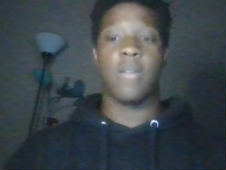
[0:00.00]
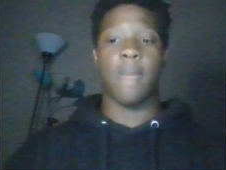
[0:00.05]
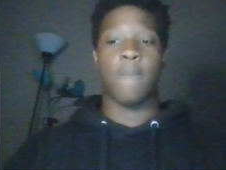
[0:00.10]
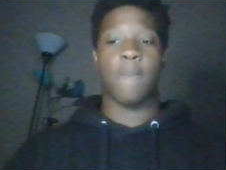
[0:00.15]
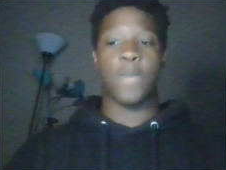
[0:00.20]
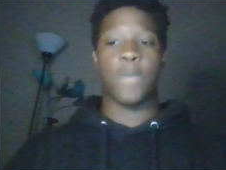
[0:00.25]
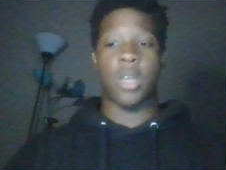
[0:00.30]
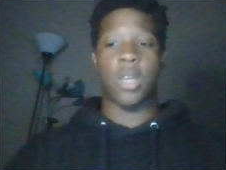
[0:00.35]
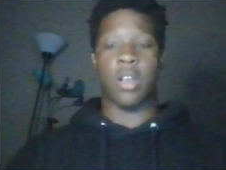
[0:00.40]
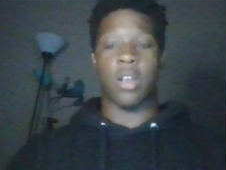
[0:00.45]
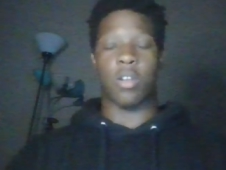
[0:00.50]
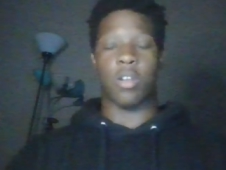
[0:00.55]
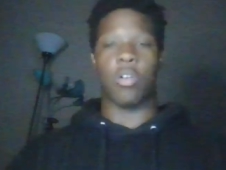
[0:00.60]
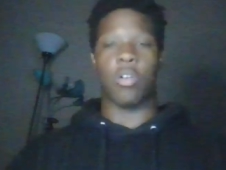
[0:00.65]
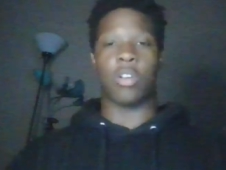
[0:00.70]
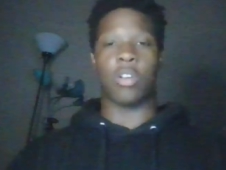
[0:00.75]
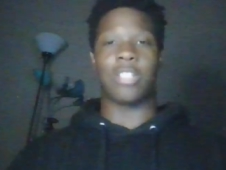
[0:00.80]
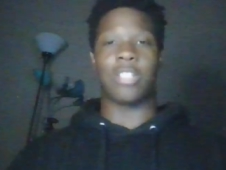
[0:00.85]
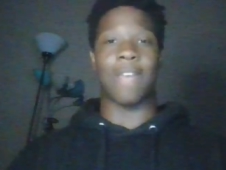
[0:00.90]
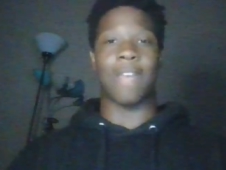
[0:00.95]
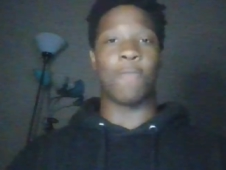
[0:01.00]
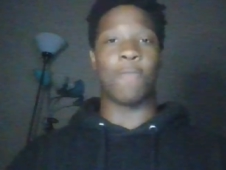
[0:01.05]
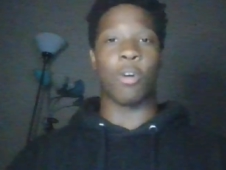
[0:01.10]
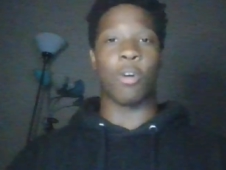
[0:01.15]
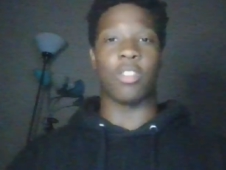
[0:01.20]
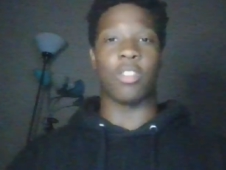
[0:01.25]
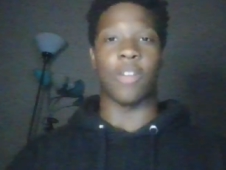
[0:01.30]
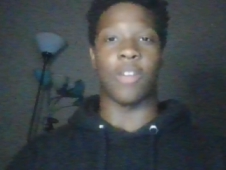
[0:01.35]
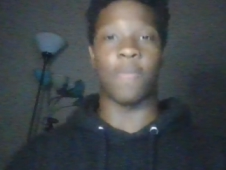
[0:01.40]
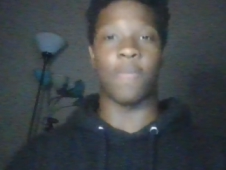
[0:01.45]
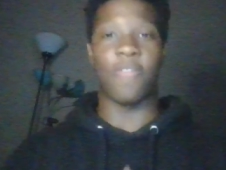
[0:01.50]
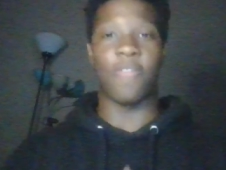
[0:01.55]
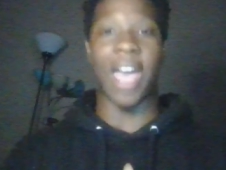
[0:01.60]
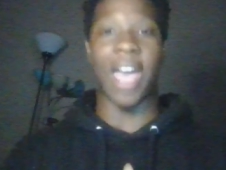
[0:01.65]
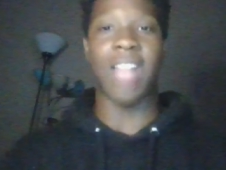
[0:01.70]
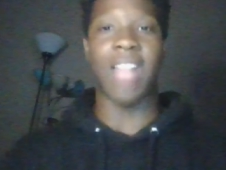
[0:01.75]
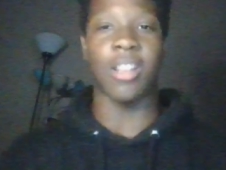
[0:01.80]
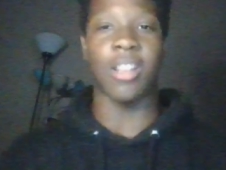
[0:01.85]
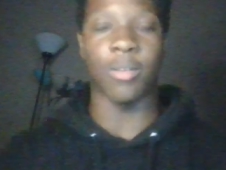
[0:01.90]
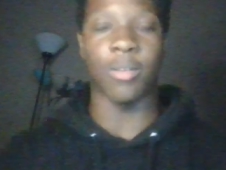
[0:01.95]
And of course, that for the
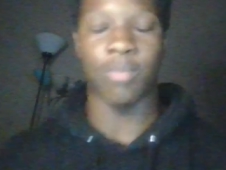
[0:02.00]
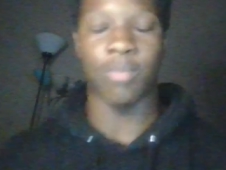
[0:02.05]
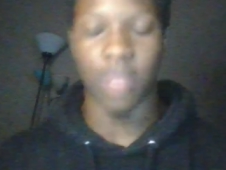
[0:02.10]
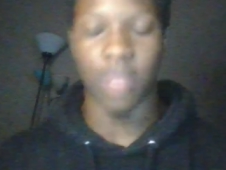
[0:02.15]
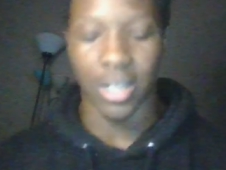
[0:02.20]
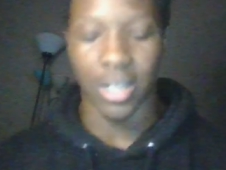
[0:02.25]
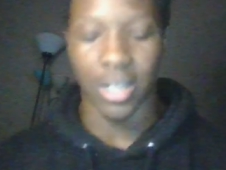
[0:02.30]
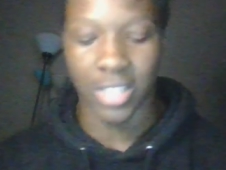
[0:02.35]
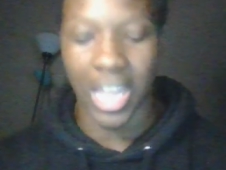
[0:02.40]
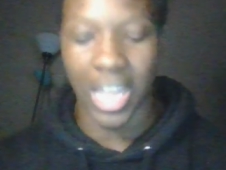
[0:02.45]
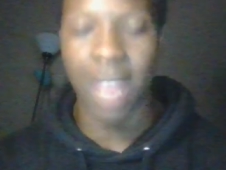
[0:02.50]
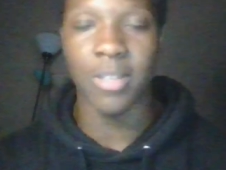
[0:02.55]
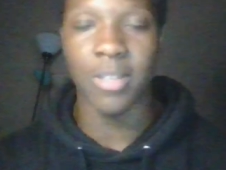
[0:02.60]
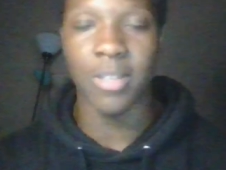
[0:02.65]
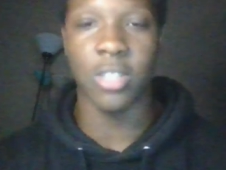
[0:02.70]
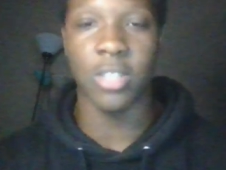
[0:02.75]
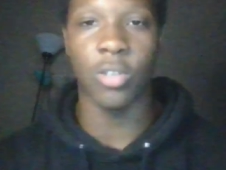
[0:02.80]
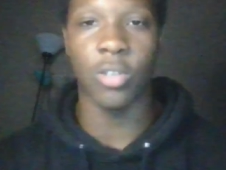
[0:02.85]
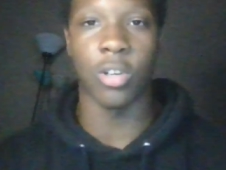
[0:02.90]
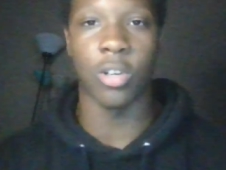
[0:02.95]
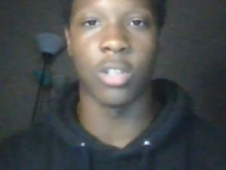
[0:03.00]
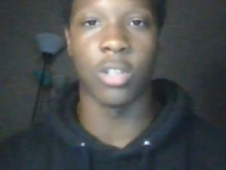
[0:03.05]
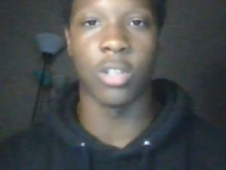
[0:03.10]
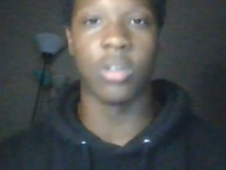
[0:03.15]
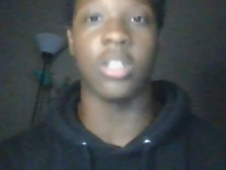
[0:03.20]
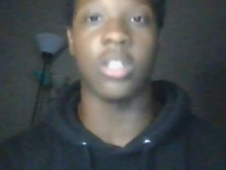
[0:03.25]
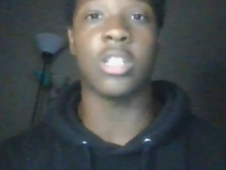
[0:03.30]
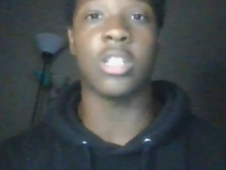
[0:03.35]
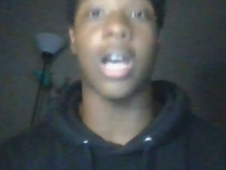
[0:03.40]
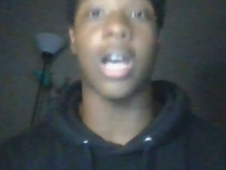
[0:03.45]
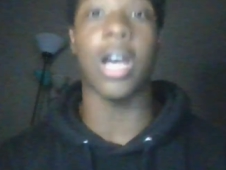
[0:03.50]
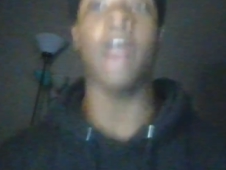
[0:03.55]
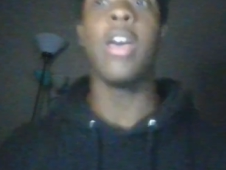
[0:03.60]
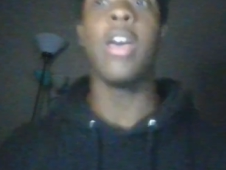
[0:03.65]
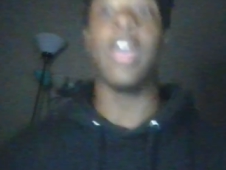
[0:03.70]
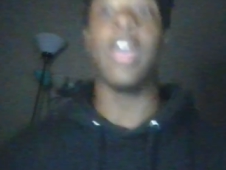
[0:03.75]
fact the, the damage is going to do to this child,